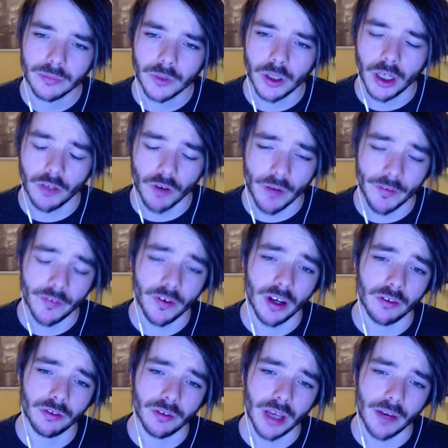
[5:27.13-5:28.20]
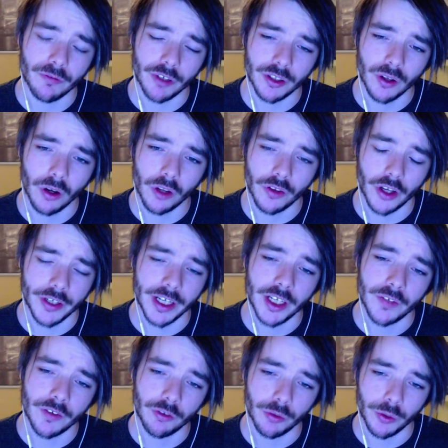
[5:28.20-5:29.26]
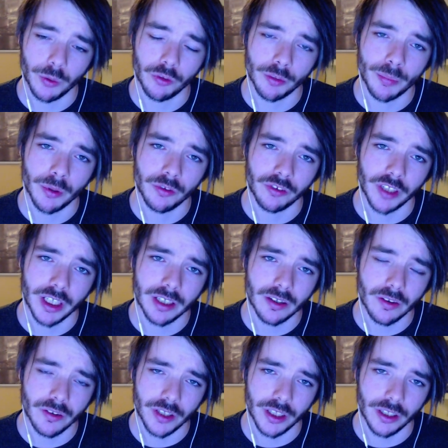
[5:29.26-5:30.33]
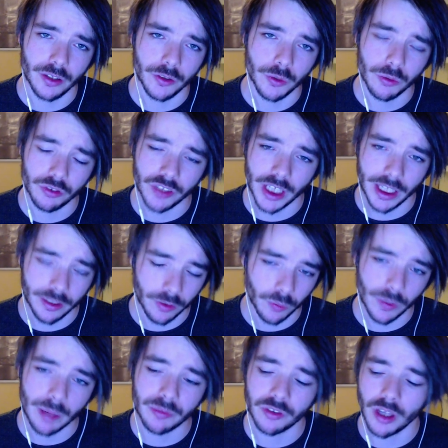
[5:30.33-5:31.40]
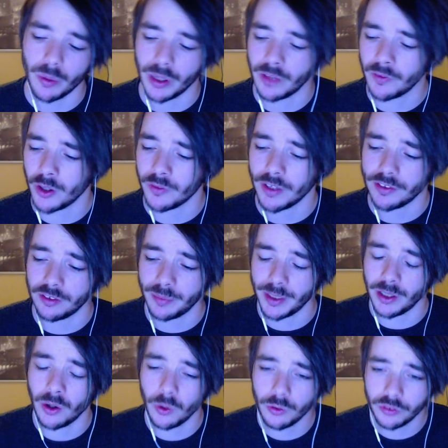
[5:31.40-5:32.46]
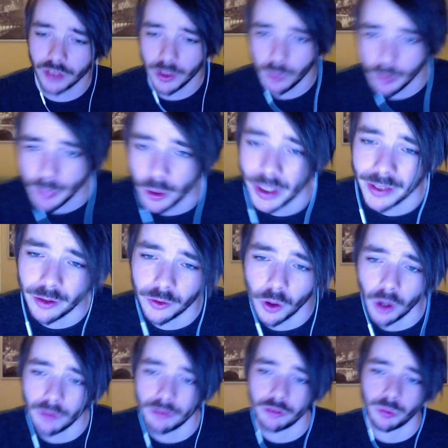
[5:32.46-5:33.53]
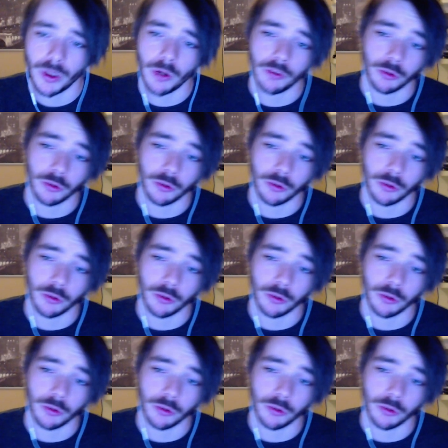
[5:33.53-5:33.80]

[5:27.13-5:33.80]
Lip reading: rather for every dollar that an individual user puts in, the Ustake, the website where the fundraiser is being hosted, will put in $1 as well.